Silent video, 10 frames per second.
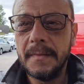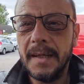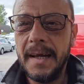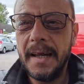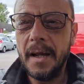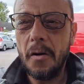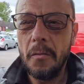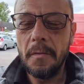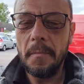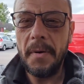There you go,
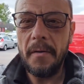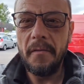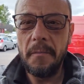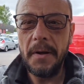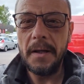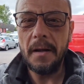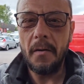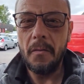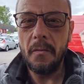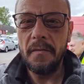the power of
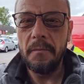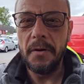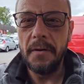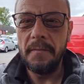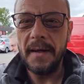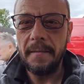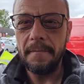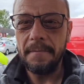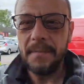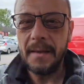Pico, we've proved it.
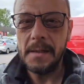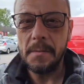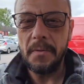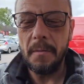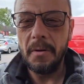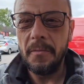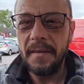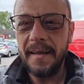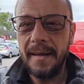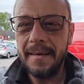There's a problem
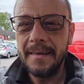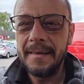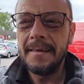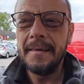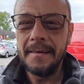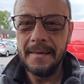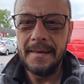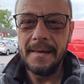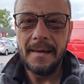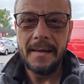with it,
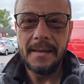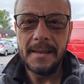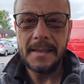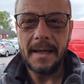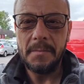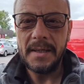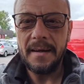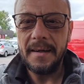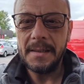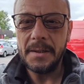time to
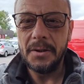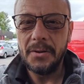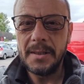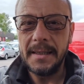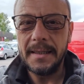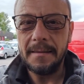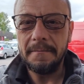get it sorted.